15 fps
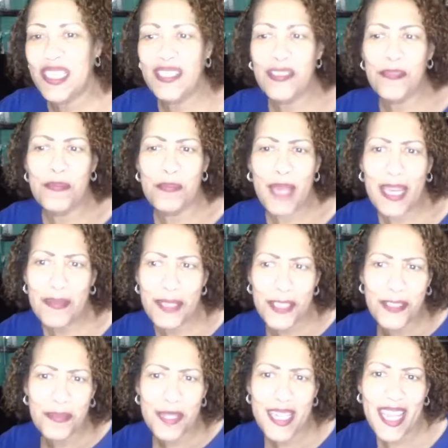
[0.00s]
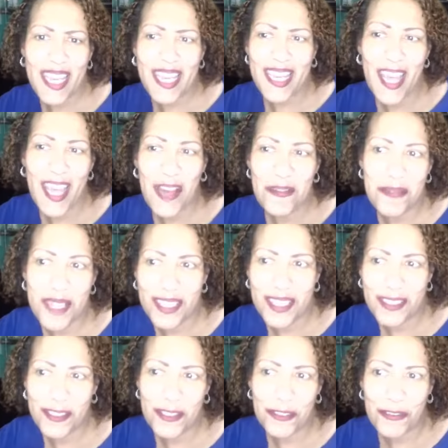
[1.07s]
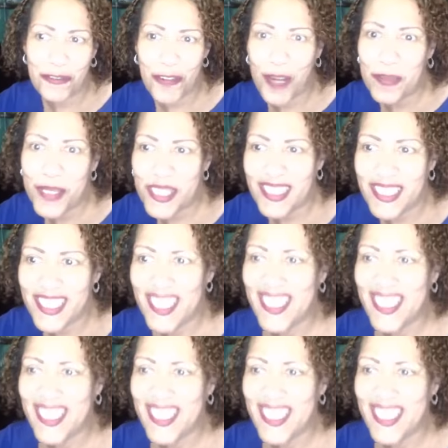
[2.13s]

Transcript: Them babies you've been hanging out with are scrumptious.